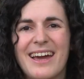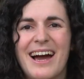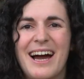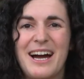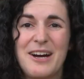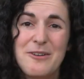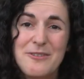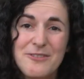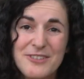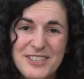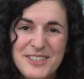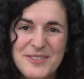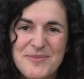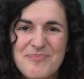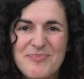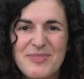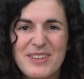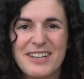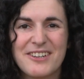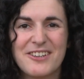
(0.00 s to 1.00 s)
However,
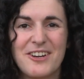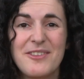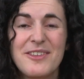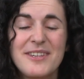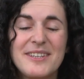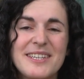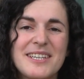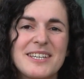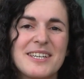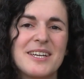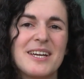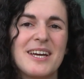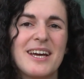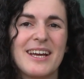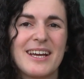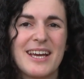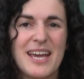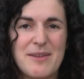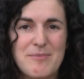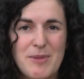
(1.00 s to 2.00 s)
Grothendieck
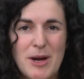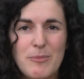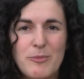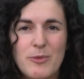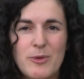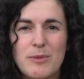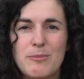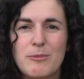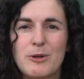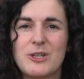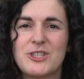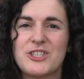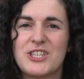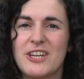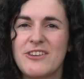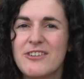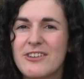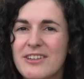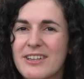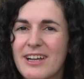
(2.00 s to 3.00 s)
came up with more
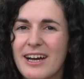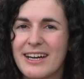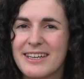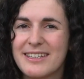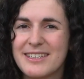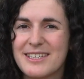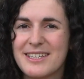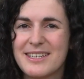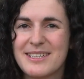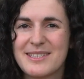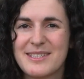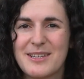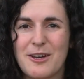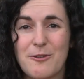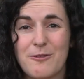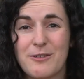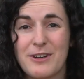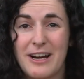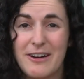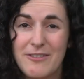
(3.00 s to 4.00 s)
general ideas
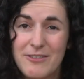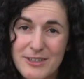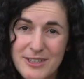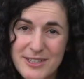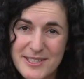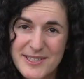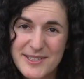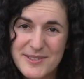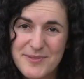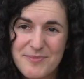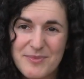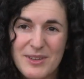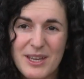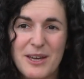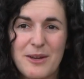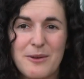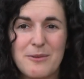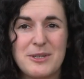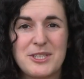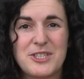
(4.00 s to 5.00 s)
of covers,
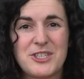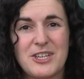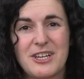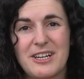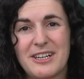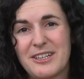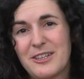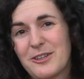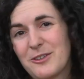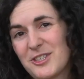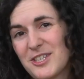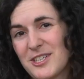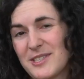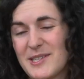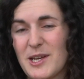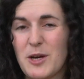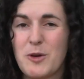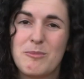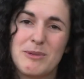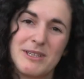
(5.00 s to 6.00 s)
which are not just
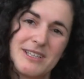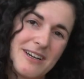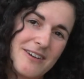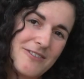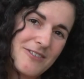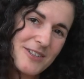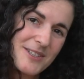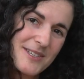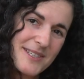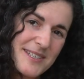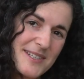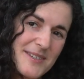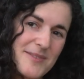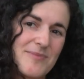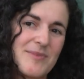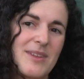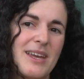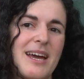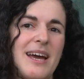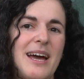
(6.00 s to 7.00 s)
open covers
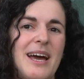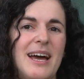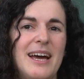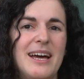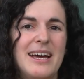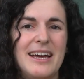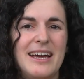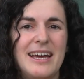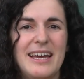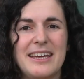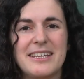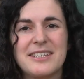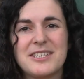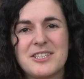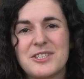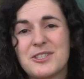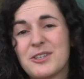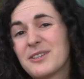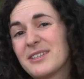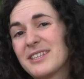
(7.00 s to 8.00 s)
uh, and
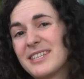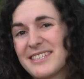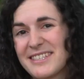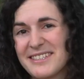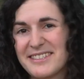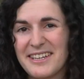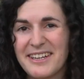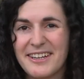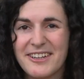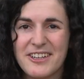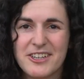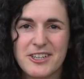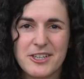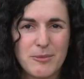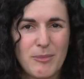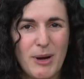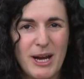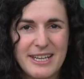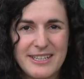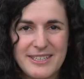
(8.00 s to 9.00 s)
don't necessarily
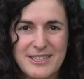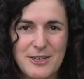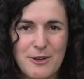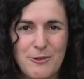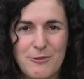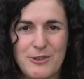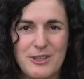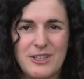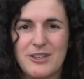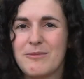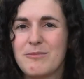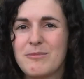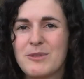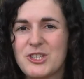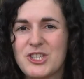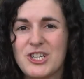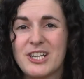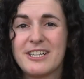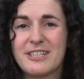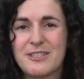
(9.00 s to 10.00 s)
remind of a
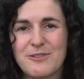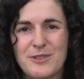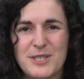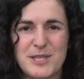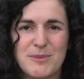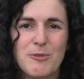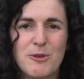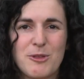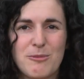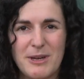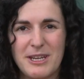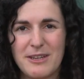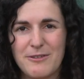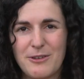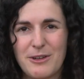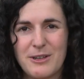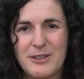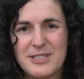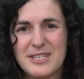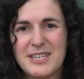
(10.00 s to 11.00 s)
chart of a smooth
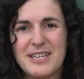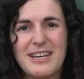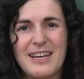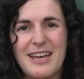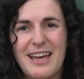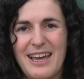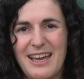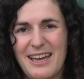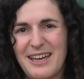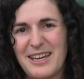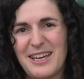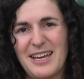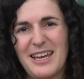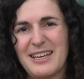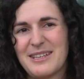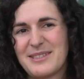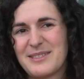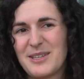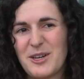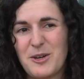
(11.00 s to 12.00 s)
manifold uh,
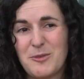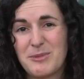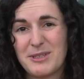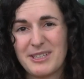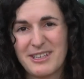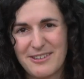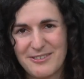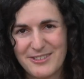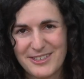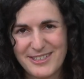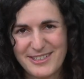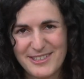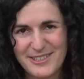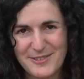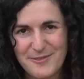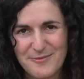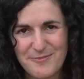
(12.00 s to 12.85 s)
as open covers do.